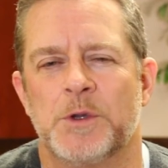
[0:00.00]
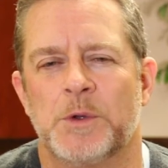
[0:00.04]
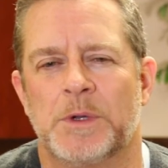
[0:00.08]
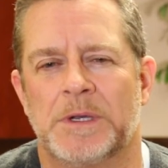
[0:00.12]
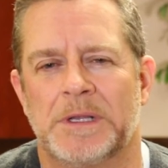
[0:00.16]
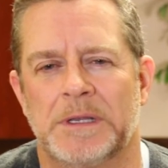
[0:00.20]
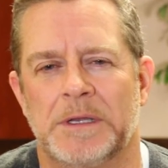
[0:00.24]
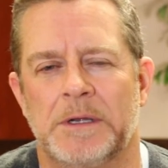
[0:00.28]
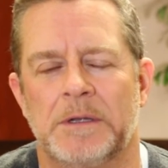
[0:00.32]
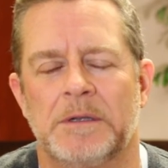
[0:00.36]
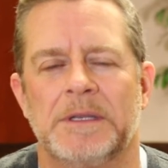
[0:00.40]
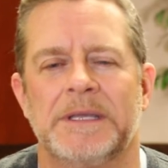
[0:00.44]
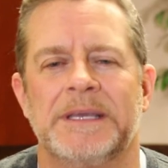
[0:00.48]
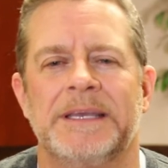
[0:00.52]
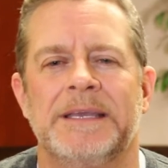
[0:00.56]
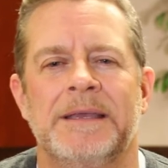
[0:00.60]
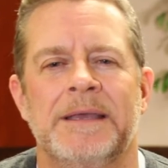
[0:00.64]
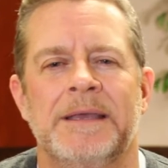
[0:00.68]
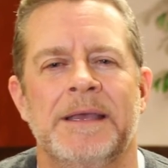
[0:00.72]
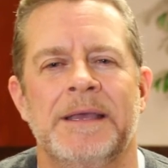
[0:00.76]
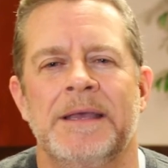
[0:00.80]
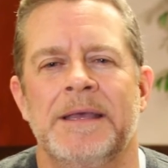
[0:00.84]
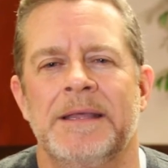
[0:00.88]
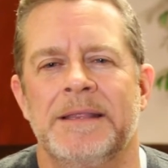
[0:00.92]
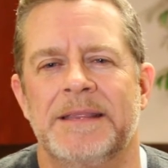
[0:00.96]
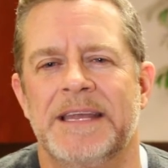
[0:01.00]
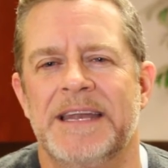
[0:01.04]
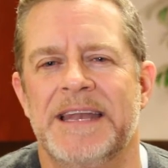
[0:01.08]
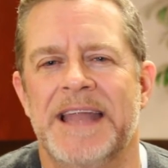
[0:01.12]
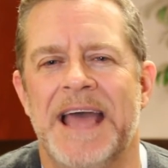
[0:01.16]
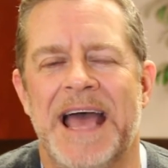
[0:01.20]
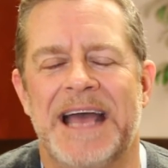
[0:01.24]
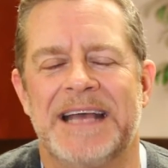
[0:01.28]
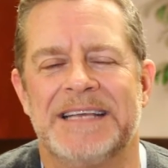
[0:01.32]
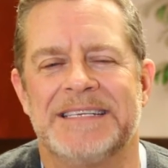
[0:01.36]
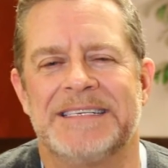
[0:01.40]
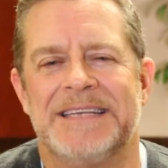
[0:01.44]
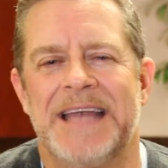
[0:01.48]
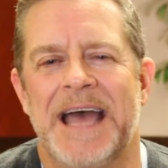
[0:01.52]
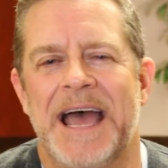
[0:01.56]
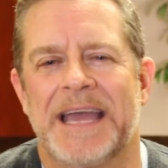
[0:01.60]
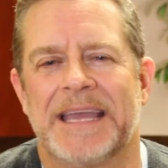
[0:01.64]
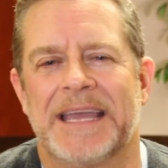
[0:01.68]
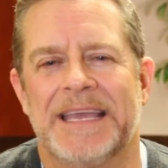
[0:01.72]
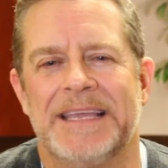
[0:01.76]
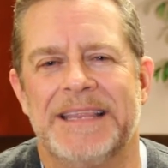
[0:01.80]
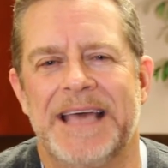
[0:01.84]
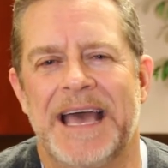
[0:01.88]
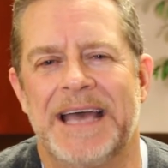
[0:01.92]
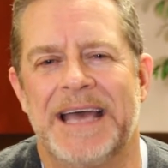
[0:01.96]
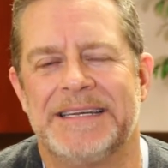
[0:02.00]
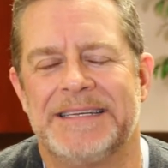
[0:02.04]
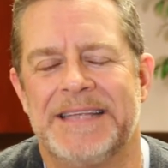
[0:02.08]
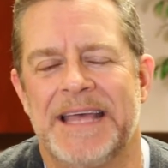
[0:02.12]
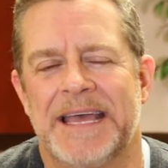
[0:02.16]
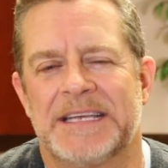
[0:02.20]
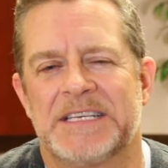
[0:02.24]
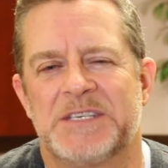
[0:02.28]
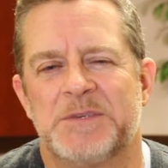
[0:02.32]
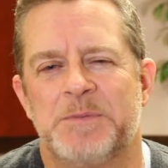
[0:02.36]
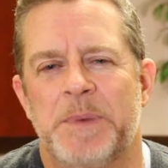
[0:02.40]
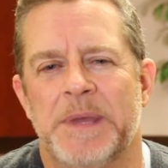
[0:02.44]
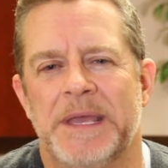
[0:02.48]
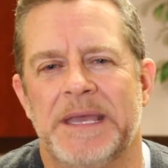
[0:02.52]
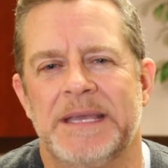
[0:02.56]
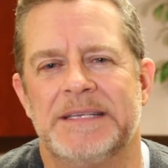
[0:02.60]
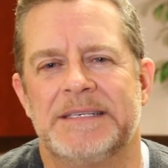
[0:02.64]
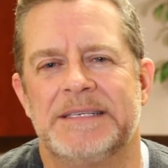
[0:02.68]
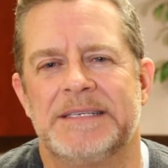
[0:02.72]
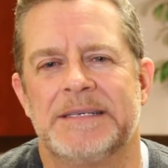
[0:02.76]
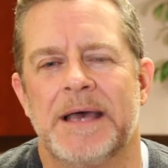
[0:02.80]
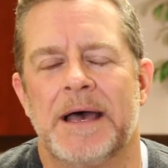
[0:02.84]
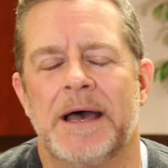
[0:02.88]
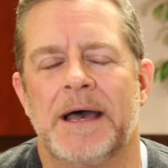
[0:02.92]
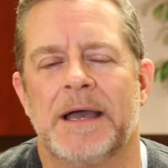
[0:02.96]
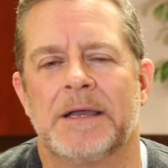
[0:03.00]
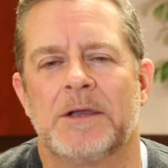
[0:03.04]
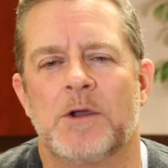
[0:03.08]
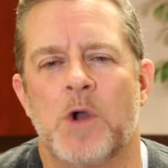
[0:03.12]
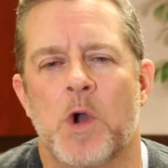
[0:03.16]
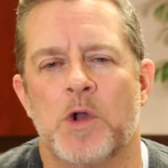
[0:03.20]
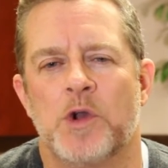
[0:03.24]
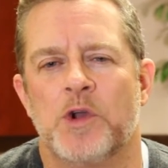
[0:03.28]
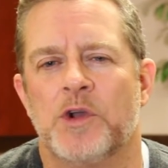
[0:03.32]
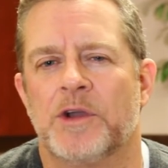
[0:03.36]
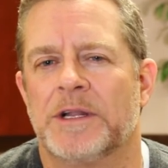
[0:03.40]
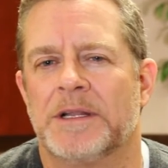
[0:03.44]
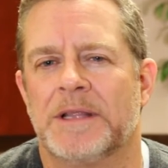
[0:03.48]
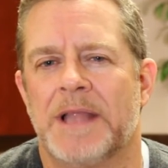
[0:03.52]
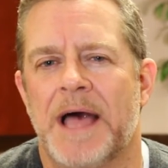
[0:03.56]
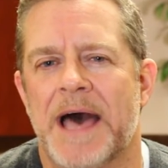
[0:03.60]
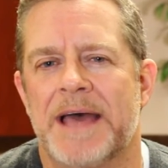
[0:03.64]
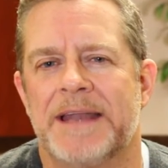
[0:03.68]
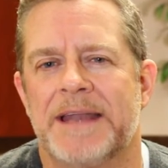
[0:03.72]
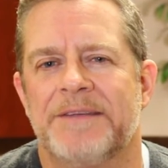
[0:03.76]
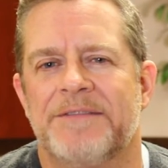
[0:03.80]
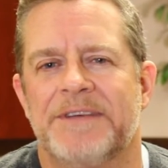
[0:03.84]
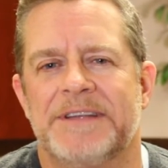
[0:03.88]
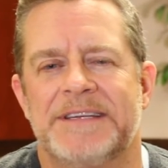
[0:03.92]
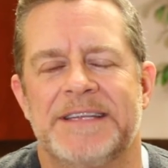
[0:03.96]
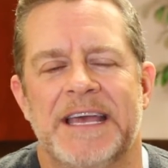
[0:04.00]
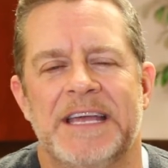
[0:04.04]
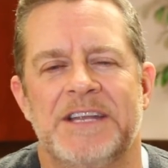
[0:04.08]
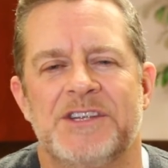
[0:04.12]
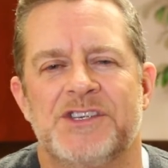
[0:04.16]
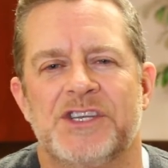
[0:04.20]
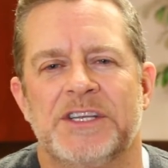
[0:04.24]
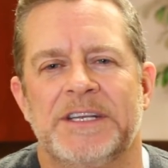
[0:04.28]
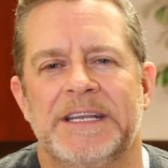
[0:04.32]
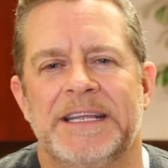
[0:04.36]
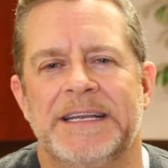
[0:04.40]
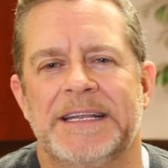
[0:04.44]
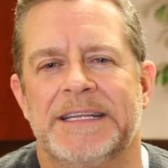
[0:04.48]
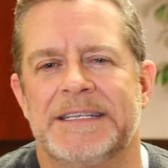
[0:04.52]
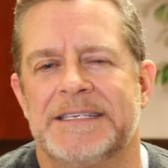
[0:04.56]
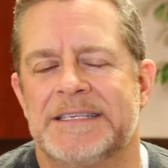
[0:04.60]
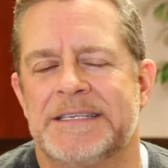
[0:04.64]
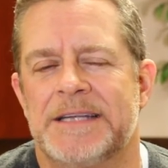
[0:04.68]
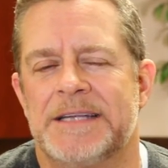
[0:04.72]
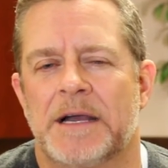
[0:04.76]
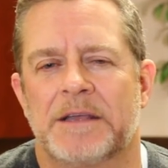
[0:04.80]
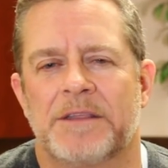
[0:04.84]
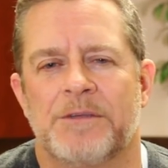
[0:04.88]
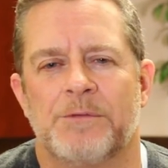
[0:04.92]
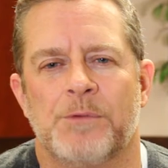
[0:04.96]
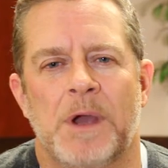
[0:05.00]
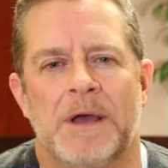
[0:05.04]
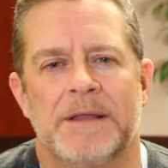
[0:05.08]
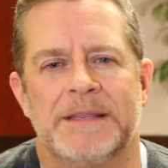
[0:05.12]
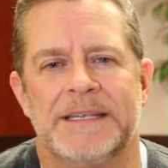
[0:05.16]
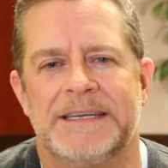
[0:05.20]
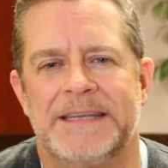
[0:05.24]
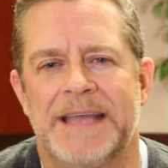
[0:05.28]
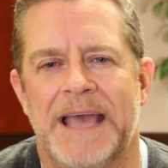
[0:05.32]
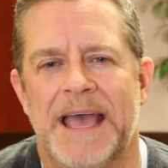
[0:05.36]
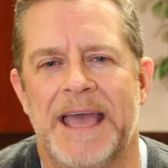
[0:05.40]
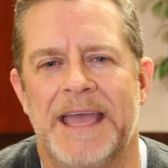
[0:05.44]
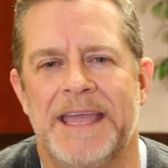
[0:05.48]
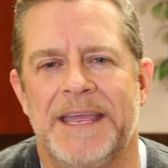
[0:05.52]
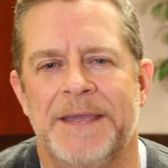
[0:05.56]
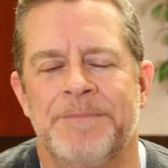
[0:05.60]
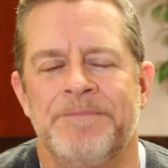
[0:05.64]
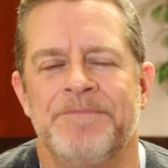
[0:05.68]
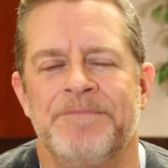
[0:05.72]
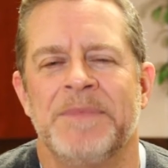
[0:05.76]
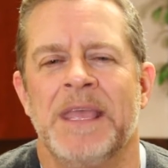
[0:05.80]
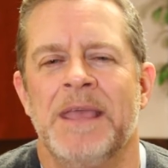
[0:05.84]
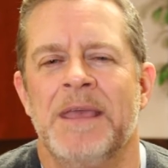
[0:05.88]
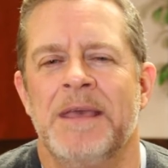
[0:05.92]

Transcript: So clearly the Nasdaq in that tech space garnered a lot of attention, and it stuck throughout the day.